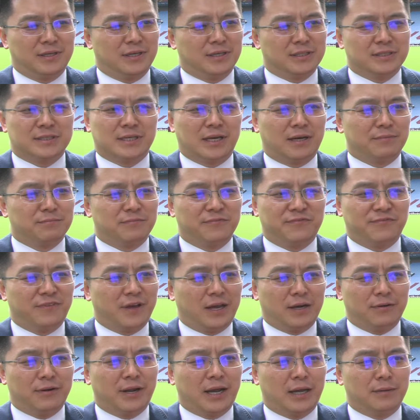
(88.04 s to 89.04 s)
Yes, I'm
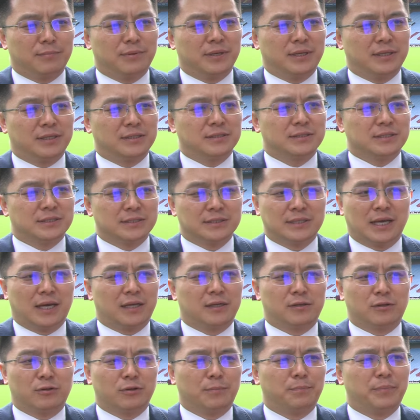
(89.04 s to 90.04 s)
very happy
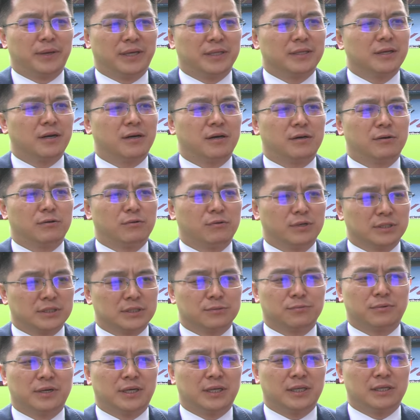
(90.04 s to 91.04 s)
that Roberto
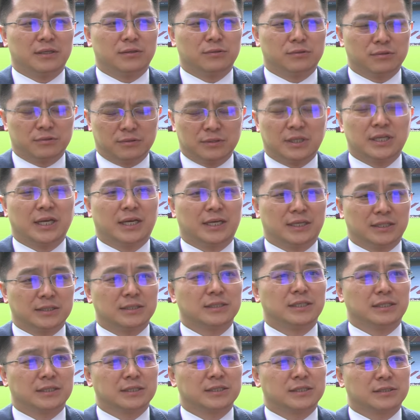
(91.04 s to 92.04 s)
was willing to take
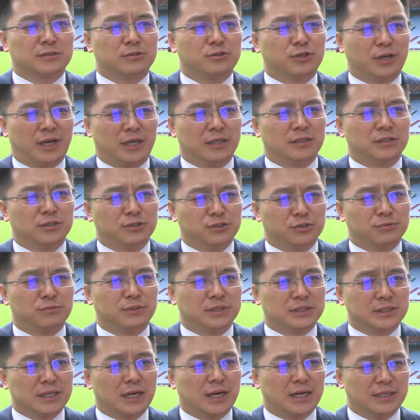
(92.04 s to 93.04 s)
this challenge
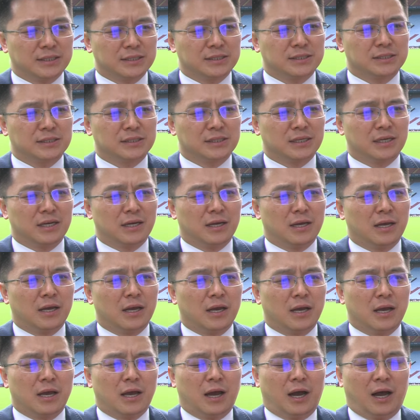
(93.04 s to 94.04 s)
with us.
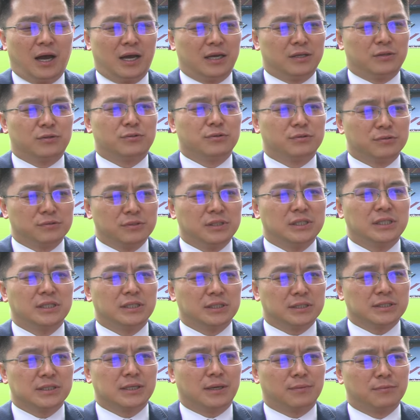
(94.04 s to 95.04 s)
I do
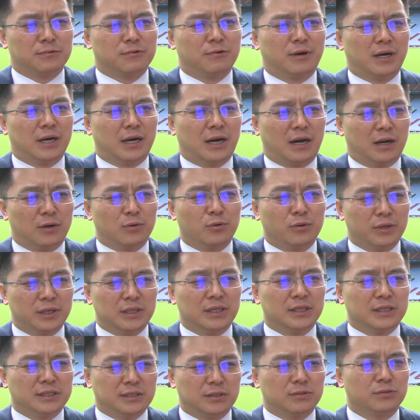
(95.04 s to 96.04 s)
need someone who are
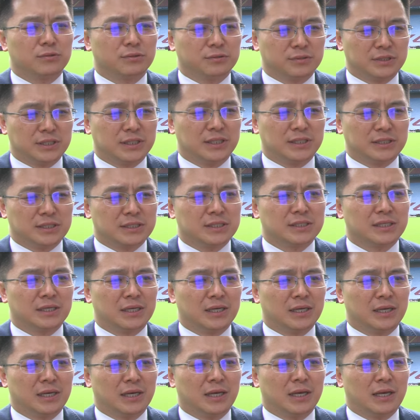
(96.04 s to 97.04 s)
really into this
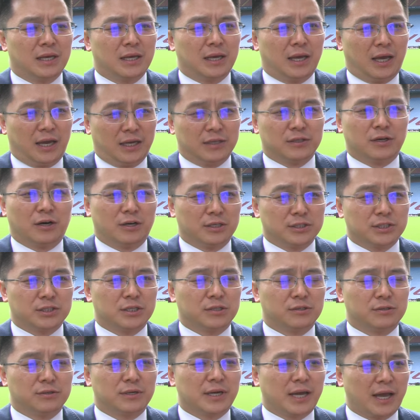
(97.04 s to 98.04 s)
and
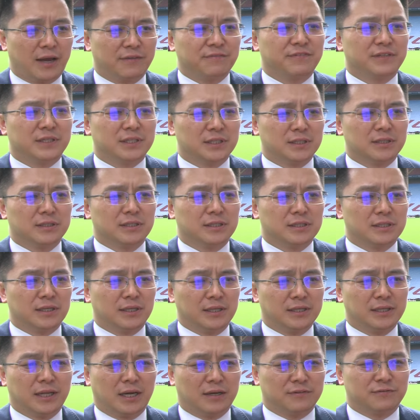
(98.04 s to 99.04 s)
also confident
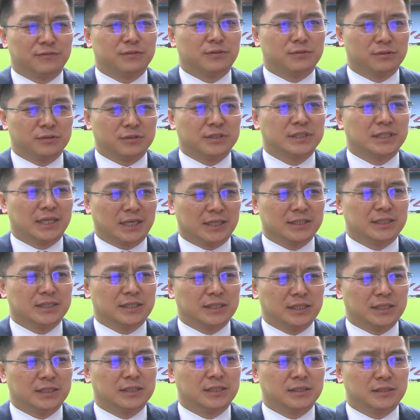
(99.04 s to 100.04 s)
enough to
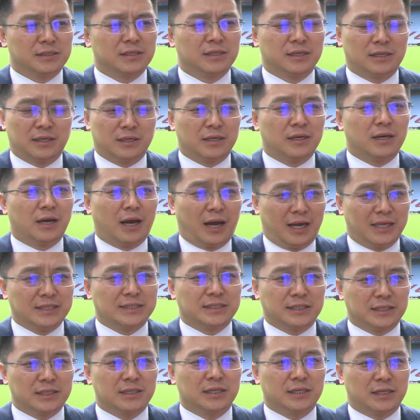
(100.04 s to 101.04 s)
succeed. I
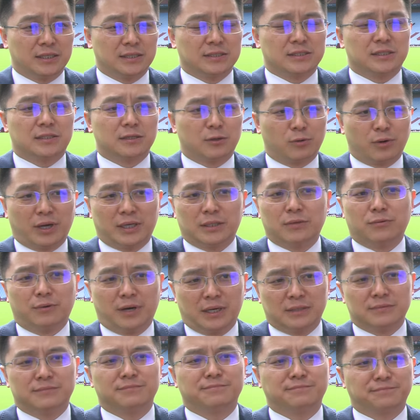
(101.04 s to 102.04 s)
think he's the right
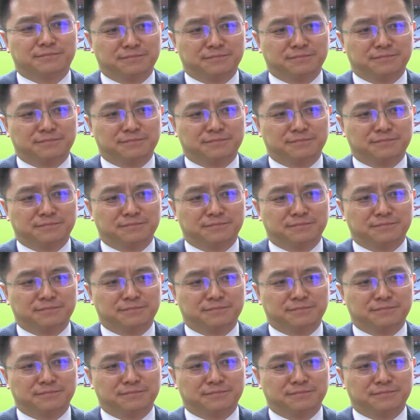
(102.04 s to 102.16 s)
one.